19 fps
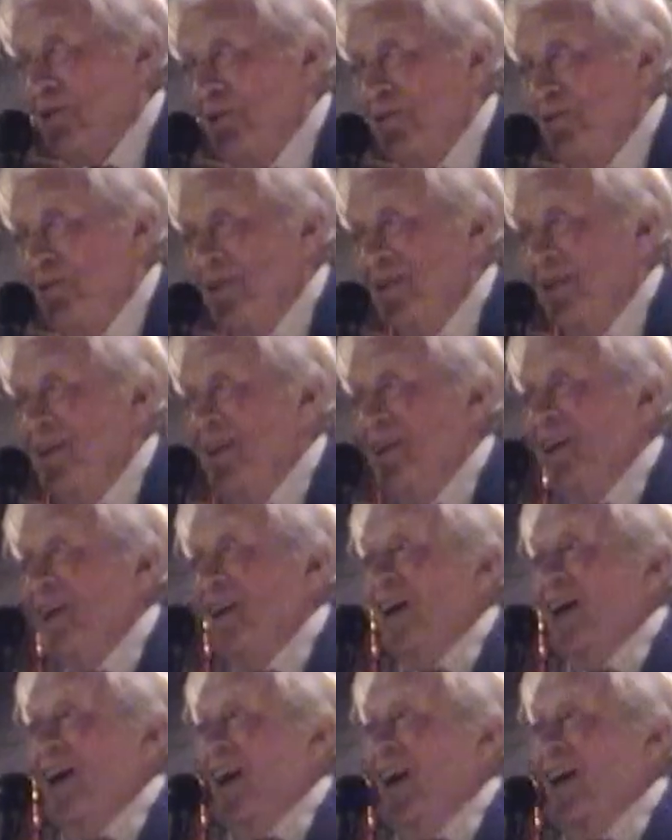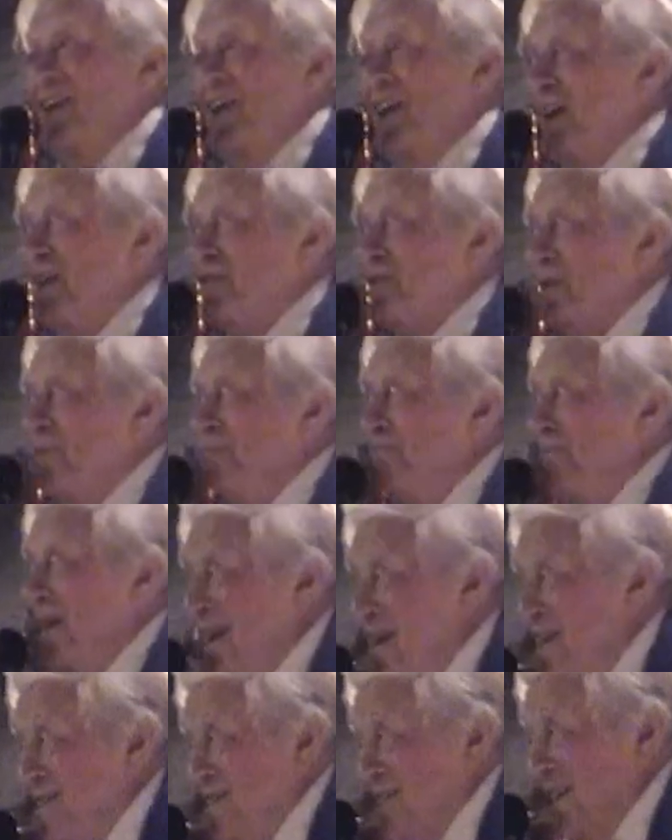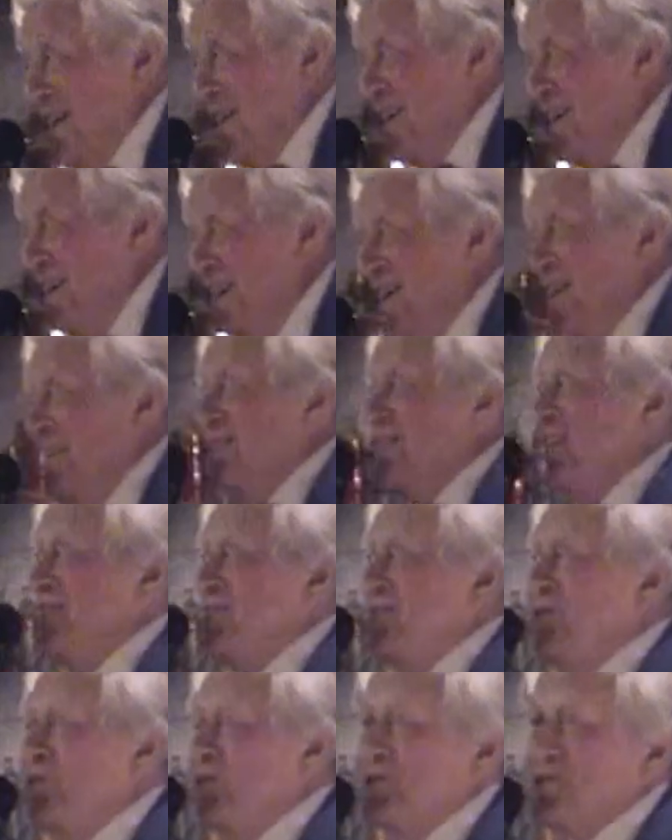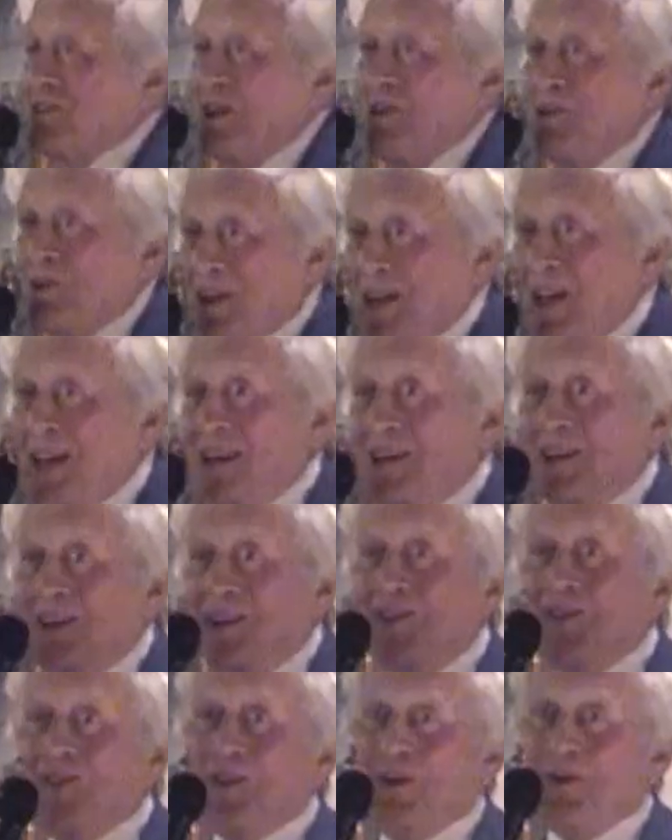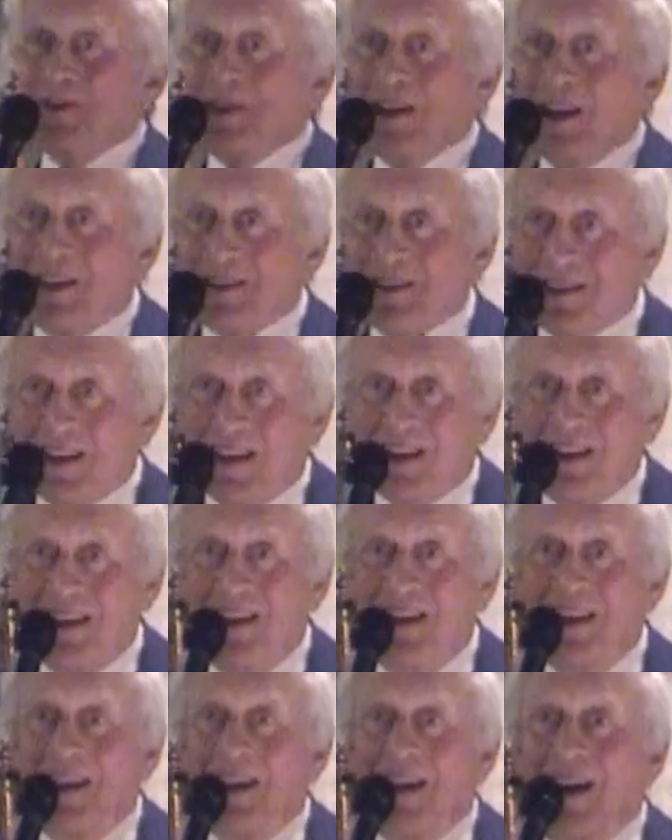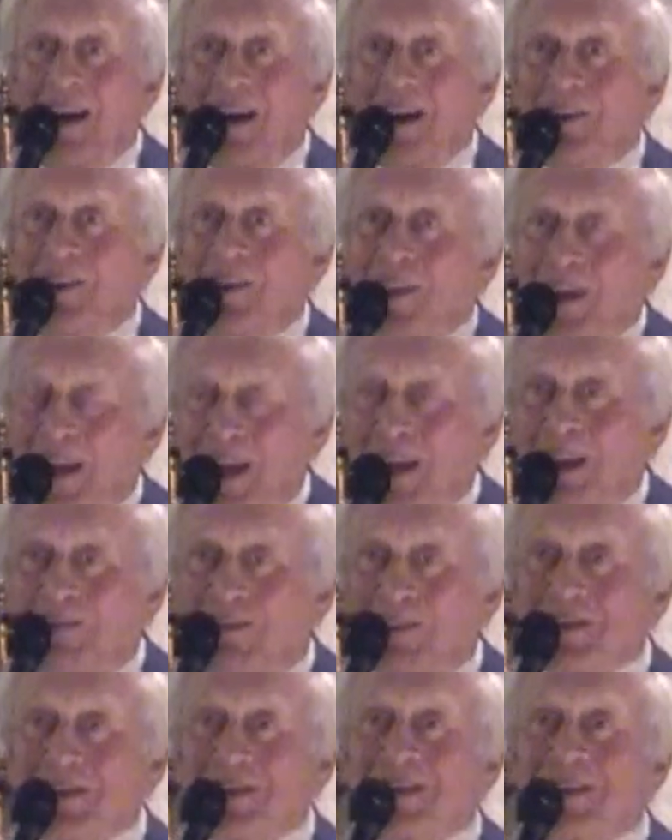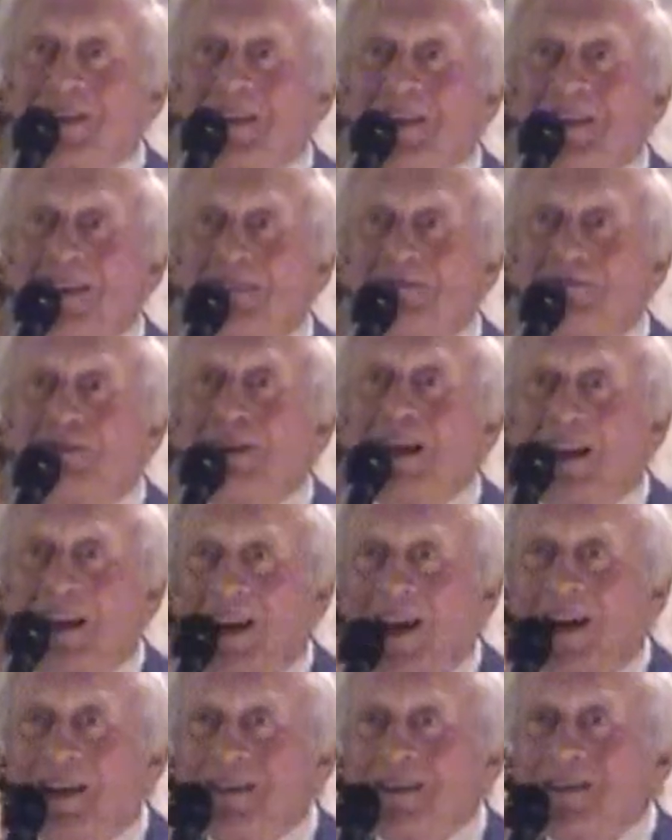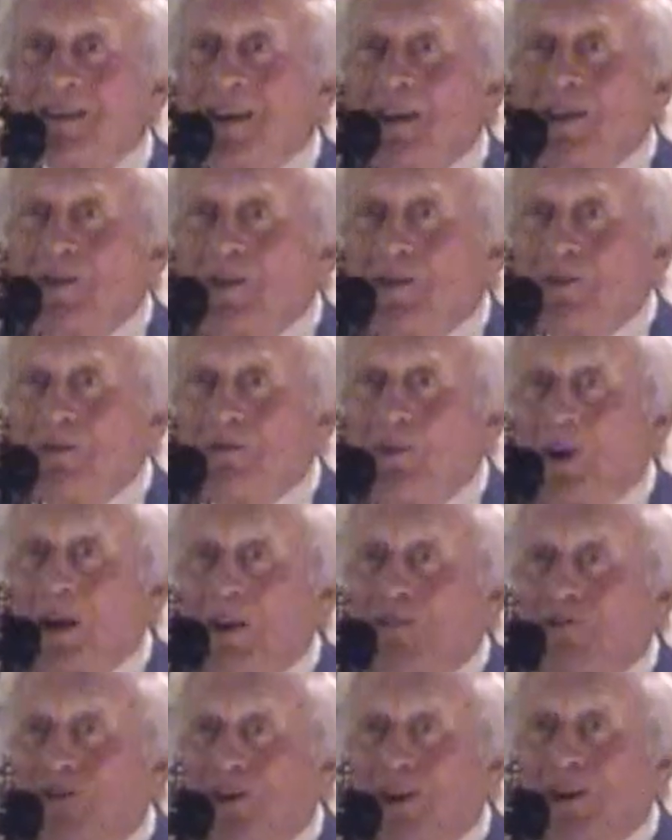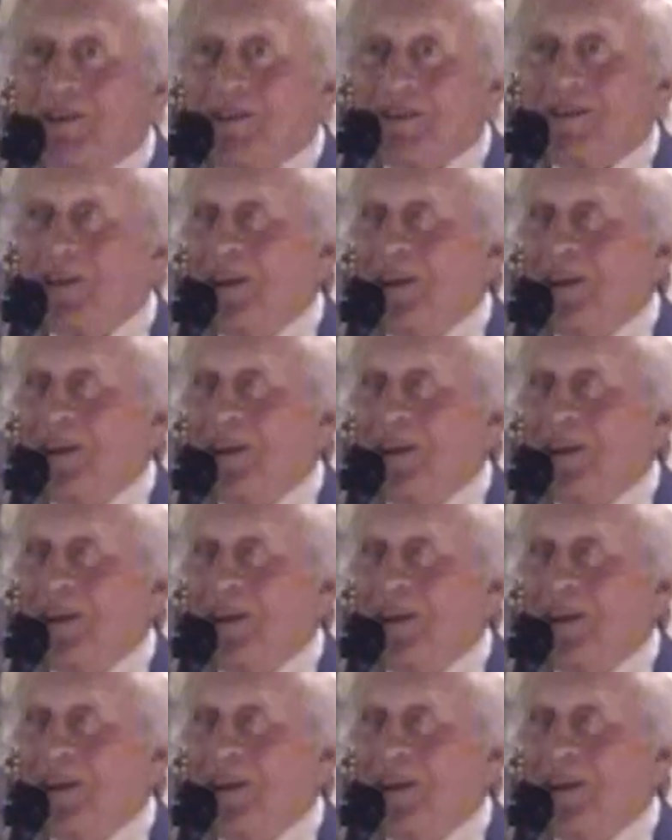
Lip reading: grew. And it's amazing that you're so keen and enthusiastic. I don't think any of us realised when it first